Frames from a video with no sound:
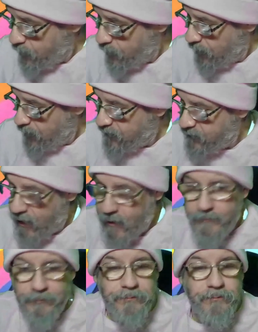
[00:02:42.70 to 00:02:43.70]
It's not
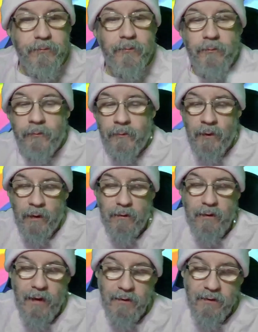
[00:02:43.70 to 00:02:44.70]

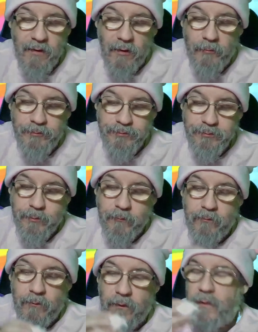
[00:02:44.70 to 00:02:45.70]
until
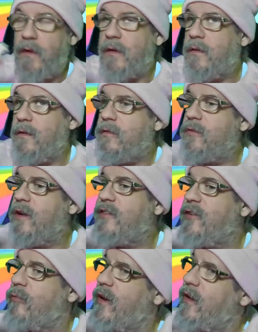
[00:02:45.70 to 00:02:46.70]
you touch it
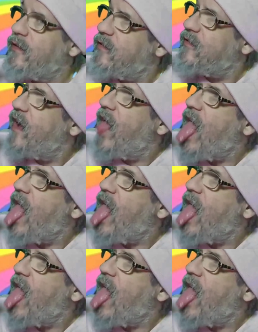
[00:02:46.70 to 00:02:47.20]
right on your tongue.